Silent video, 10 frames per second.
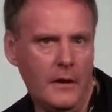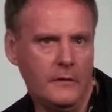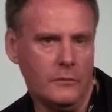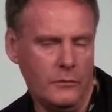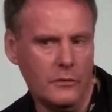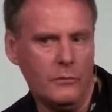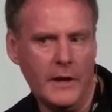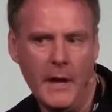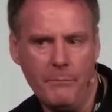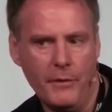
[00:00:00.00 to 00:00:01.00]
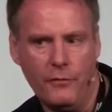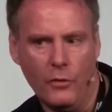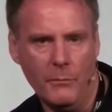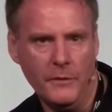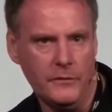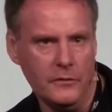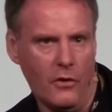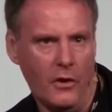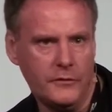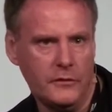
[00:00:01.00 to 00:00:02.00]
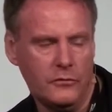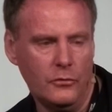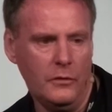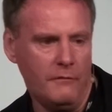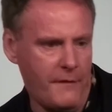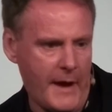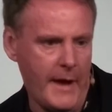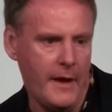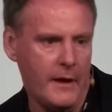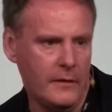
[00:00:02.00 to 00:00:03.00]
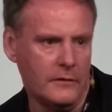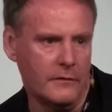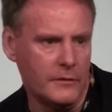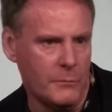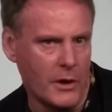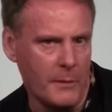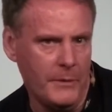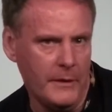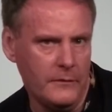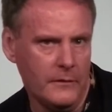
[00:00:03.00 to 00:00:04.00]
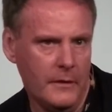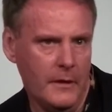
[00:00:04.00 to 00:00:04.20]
So you're going to get performance and cost control via a service marketplace.